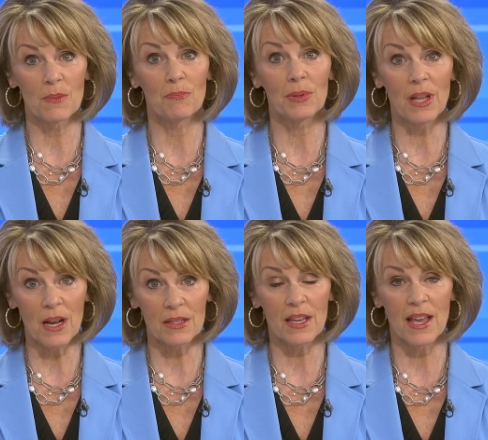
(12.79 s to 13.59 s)

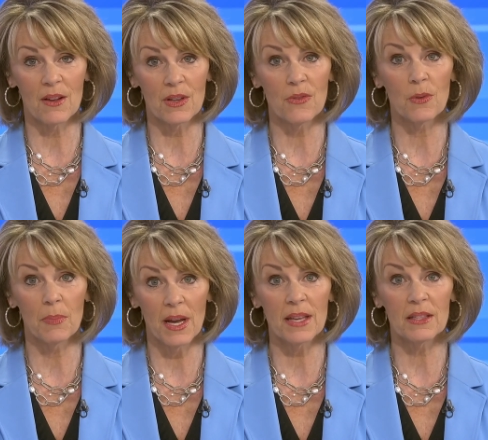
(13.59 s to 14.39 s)
blocked the county from
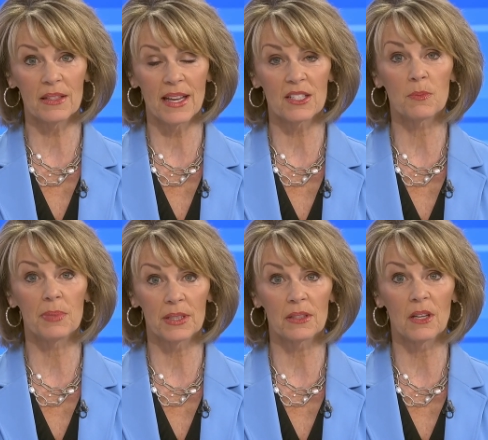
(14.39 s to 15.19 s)
buying the land to
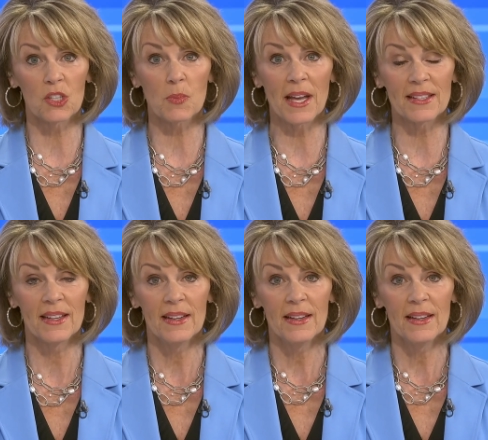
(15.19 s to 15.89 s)
build a launch pad.